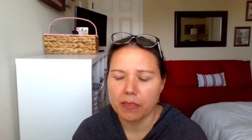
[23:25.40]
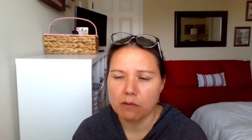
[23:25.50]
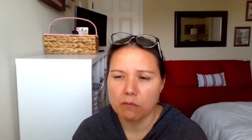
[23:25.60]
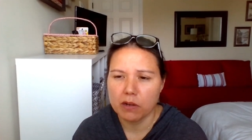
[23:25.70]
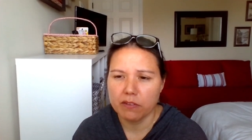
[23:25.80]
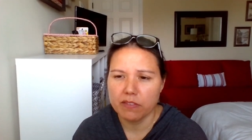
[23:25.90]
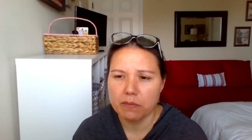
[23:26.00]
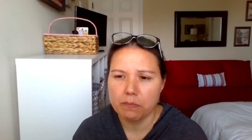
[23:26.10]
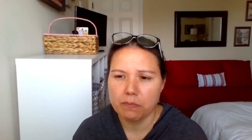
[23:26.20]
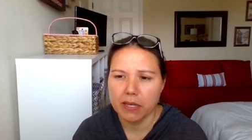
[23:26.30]
One of
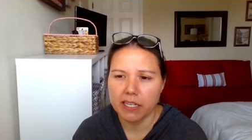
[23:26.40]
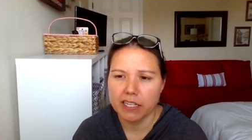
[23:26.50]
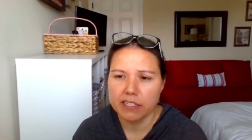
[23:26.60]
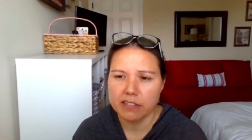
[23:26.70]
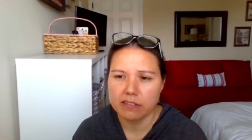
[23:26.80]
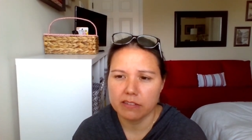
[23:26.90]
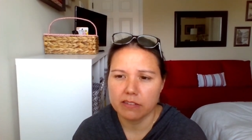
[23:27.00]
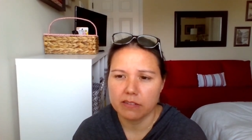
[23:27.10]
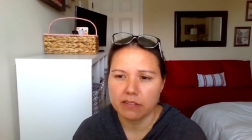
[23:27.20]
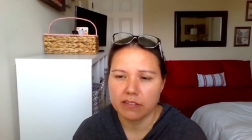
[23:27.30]
the biggest
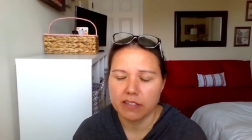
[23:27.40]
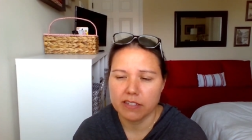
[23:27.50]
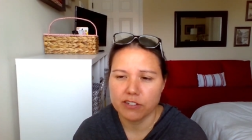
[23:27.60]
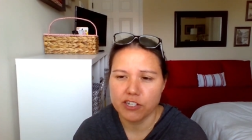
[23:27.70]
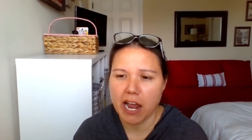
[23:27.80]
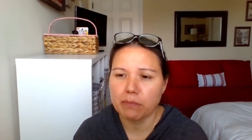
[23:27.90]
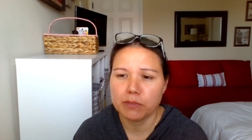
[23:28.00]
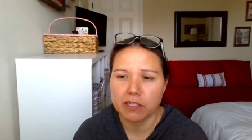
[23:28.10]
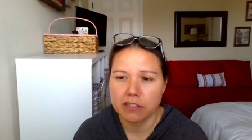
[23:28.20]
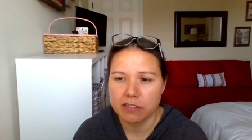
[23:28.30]

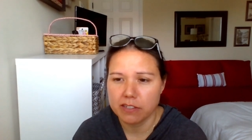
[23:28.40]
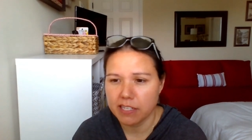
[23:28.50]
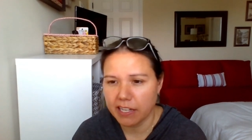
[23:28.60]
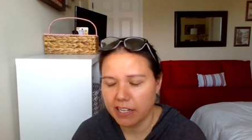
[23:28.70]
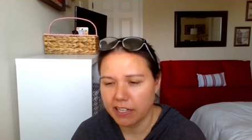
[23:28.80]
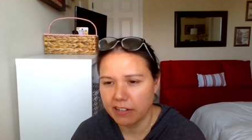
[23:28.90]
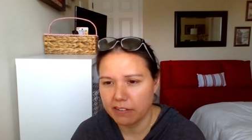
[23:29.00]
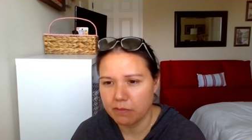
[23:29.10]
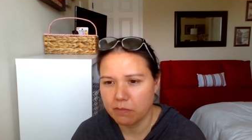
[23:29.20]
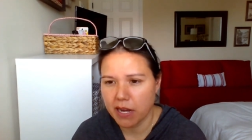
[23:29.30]
chapters in
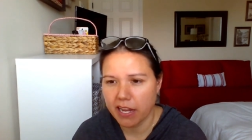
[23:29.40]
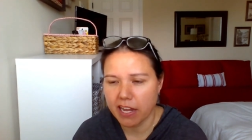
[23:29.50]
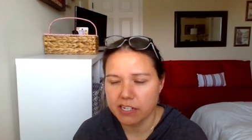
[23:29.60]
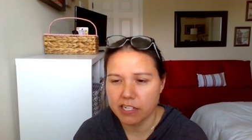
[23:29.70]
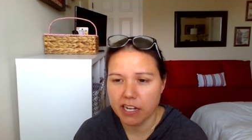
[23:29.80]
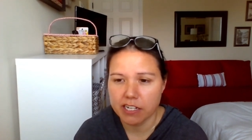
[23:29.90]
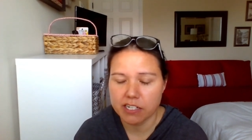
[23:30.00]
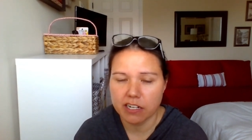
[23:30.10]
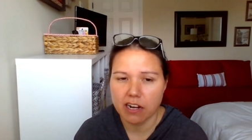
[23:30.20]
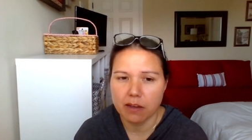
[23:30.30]
my
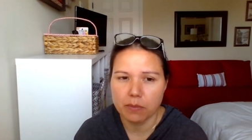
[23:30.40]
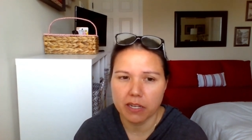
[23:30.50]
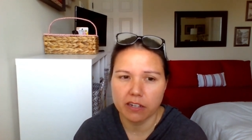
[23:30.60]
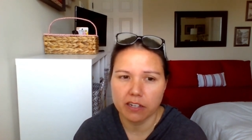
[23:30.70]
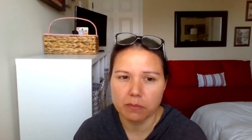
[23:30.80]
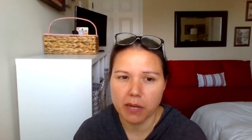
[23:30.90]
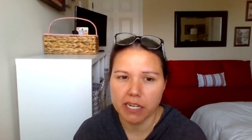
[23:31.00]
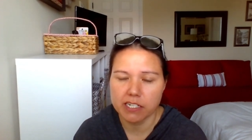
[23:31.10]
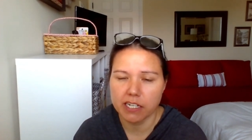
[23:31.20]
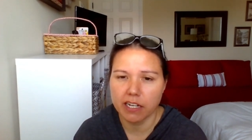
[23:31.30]
education on being a good
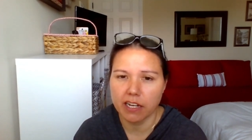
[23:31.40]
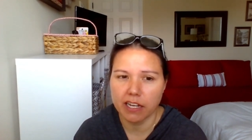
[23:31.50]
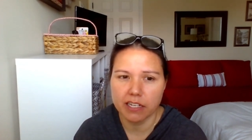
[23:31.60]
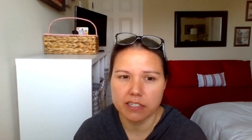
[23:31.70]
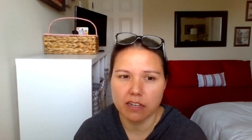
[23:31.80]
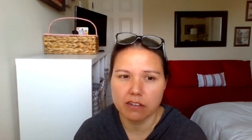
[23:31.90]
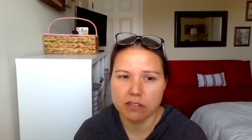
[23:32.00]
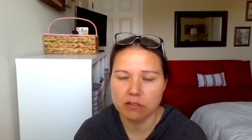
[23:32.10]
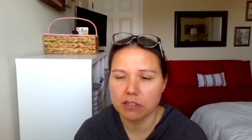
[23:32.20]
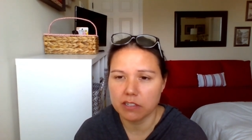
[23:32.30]
patient is
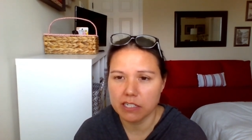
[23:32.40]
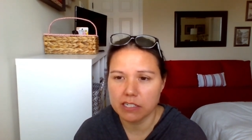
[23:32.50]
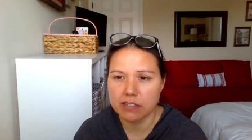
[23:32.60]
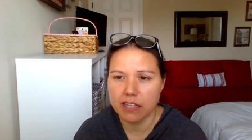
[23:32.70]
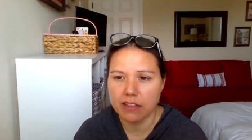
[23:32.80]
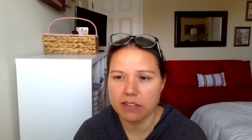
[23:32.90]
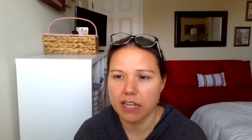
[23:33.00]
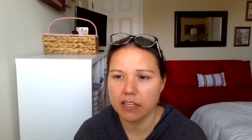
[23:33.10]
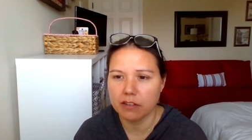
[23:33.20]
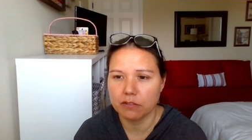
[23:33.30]
also learning to say
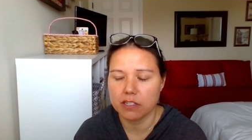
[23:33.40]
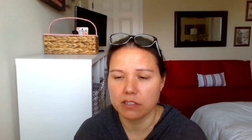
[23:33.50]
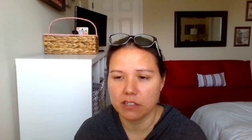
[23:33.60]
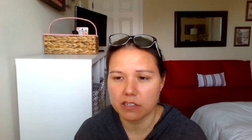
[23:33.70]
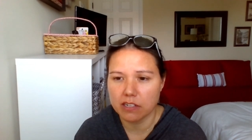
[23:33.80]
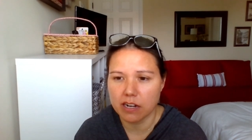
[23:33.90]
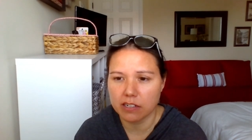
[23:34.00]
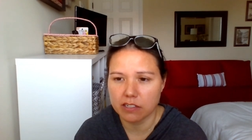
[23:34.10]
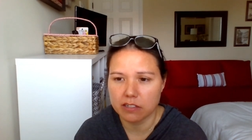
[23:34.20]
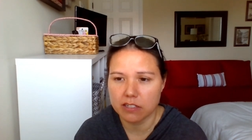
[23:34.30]
thank you to the good
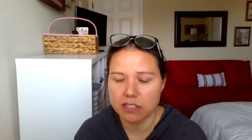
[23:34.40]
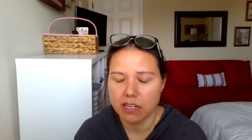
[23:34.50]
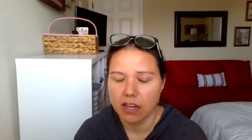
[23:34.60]
doctors.